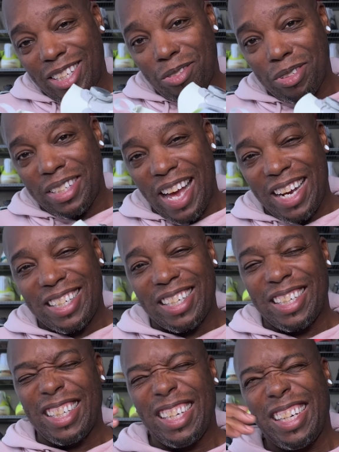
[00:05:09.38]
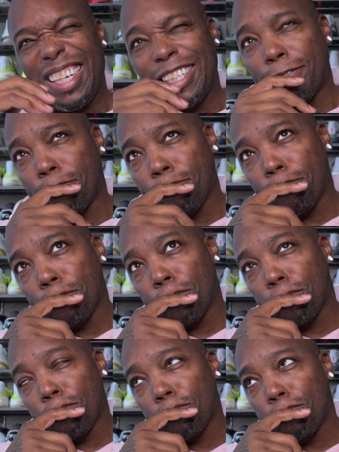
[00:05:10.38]
was actually
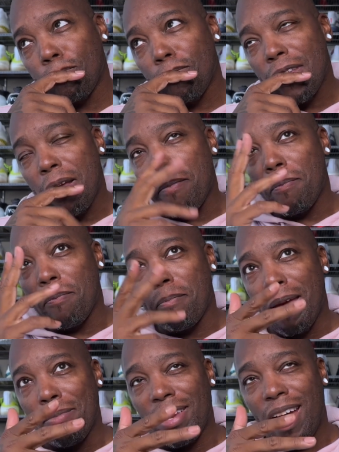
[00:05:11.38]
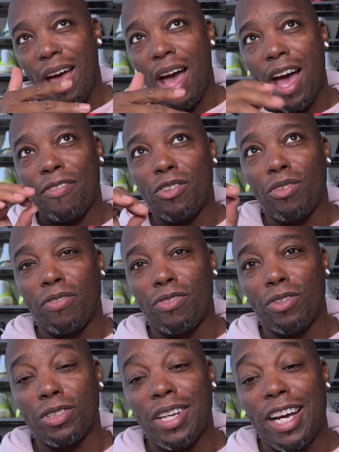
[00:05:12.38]
maybe a half to a
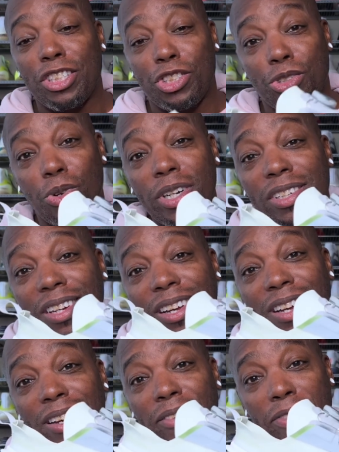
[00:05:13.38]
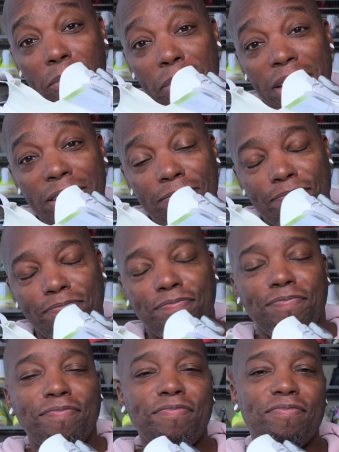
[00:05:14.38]
full-size short for me.
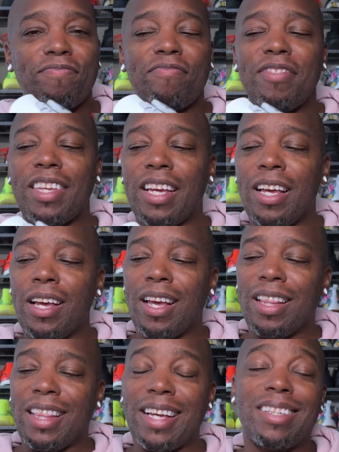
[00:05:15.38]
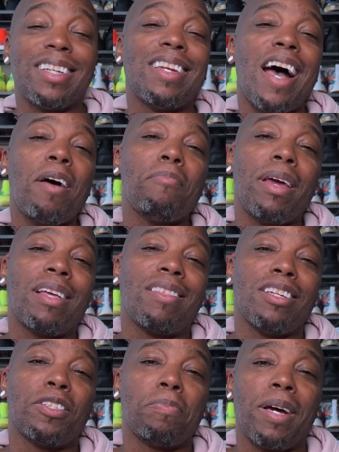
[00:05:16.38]
They did not make
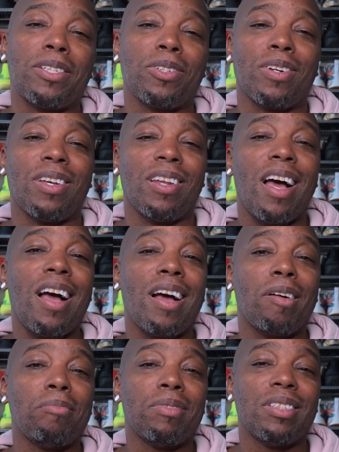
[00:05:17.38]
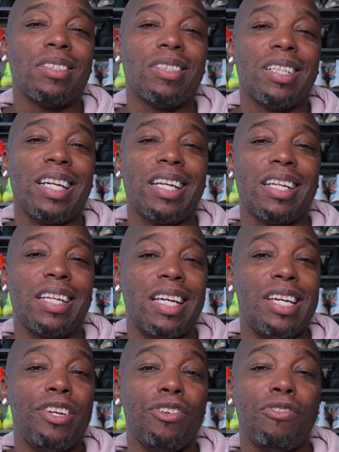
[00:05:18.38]
this special collab in an
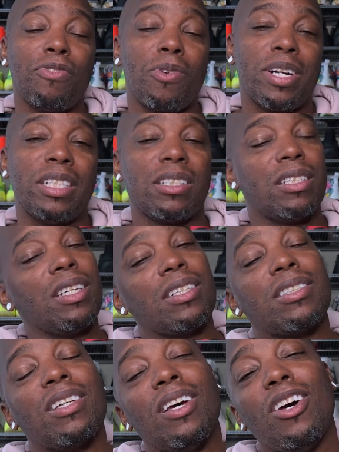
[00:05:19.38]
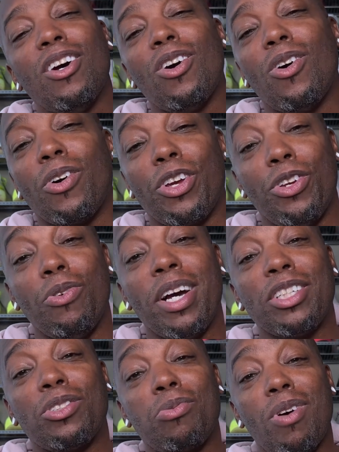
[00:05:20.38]
EU 46 or a
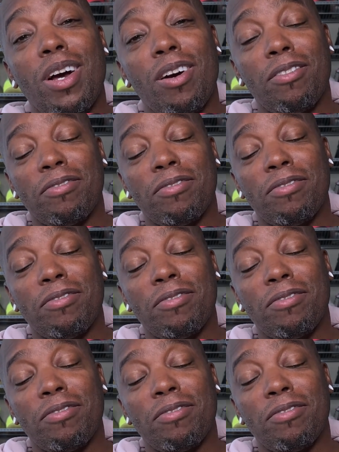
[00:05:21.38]
US 12.